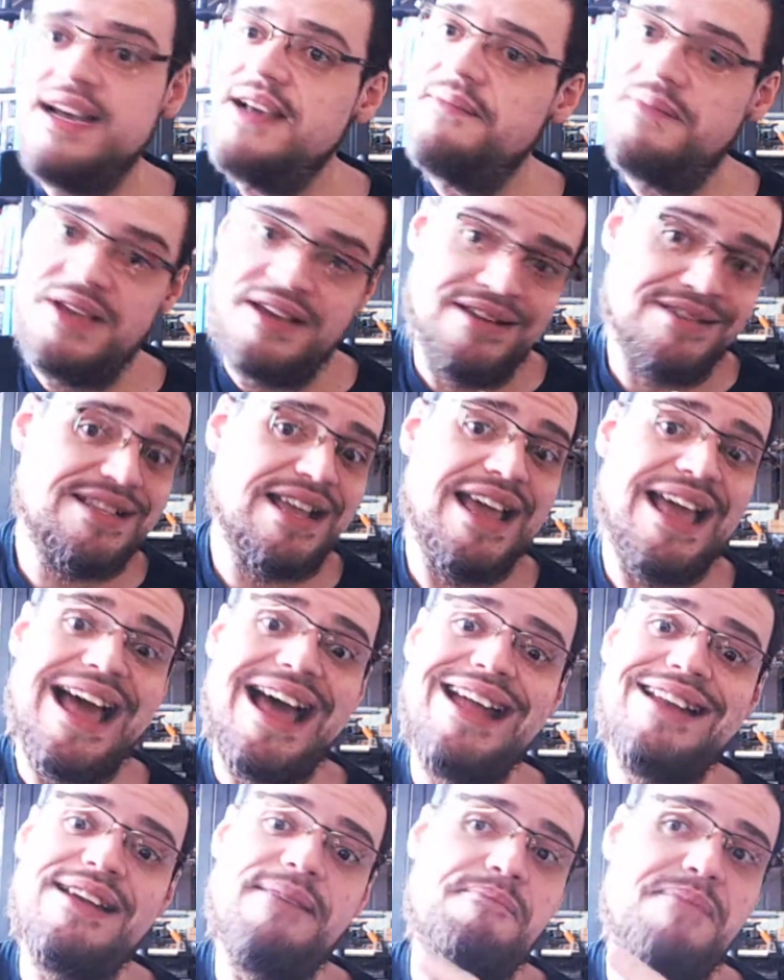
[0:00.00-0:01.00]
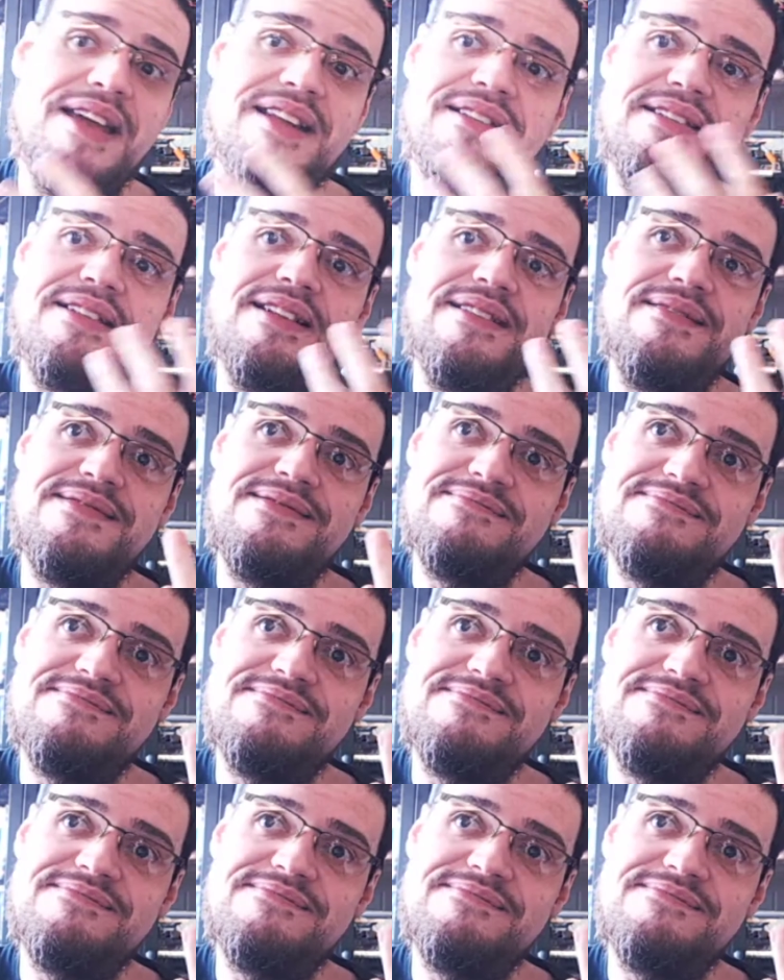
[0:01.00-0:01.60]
because I had a better,